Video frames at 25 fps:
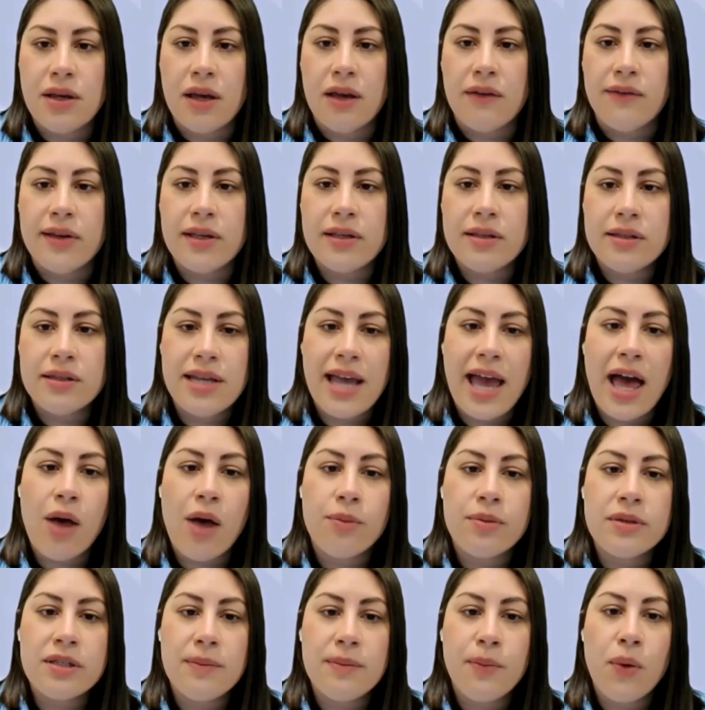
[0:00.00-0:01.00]
service to
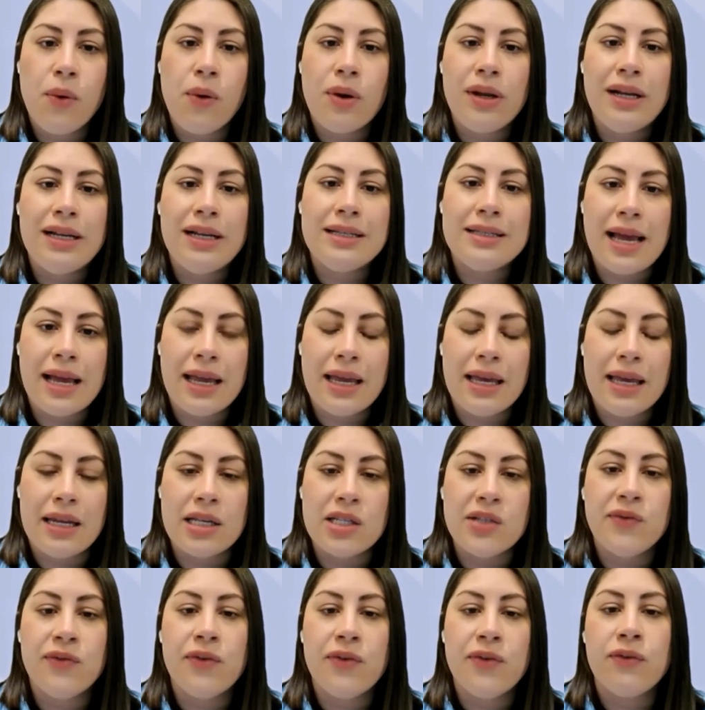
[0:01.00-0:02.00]
help support
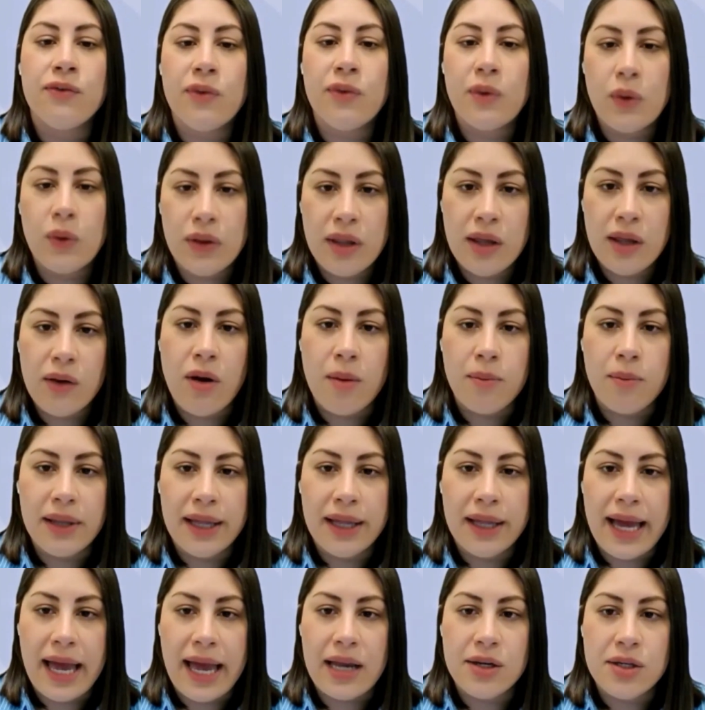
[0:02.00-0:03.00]
executors fulfil their
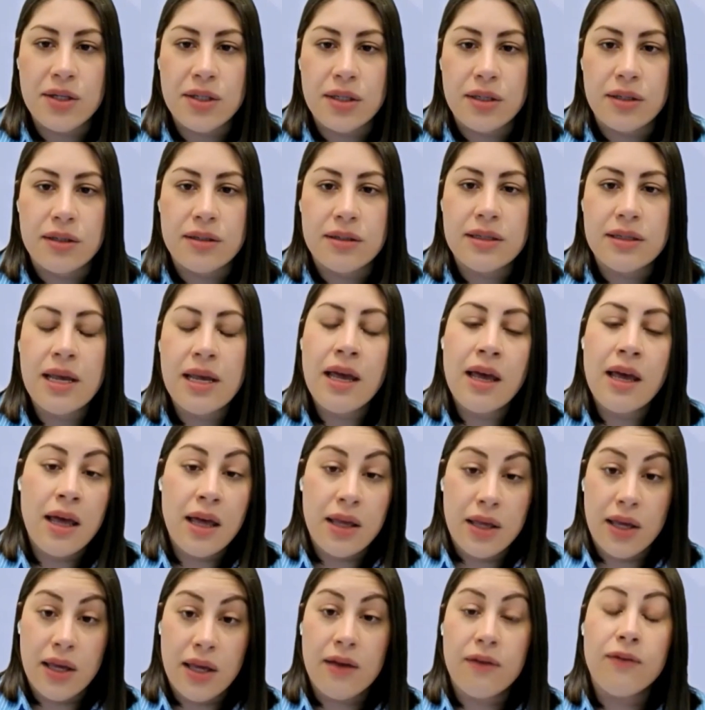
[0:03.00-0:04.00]
obligations.
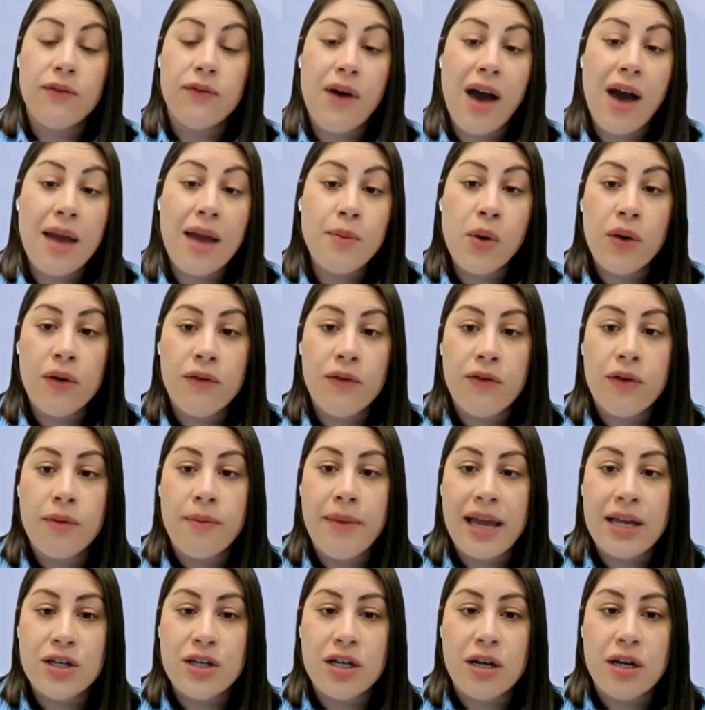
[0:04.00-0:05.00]
You can find more
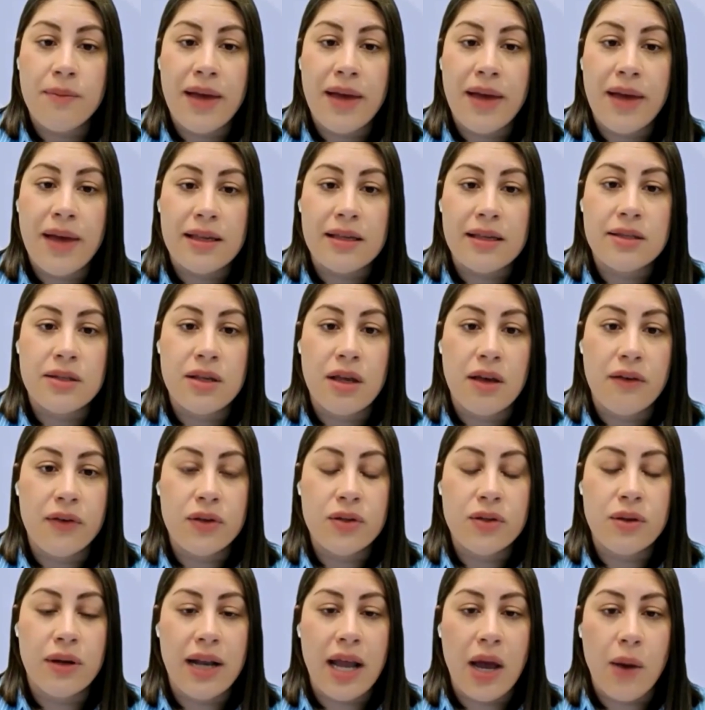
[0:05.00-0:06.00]
information about this
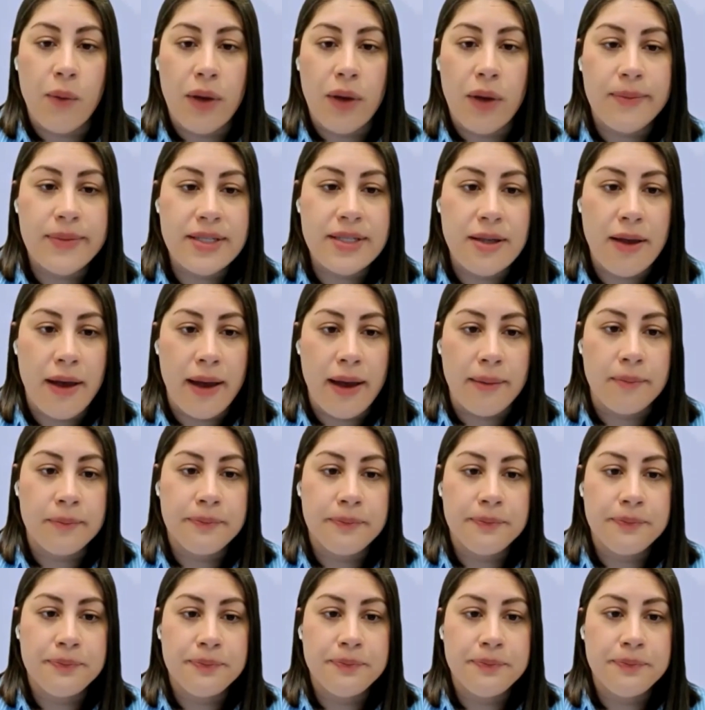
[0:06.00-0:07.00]
service on our website.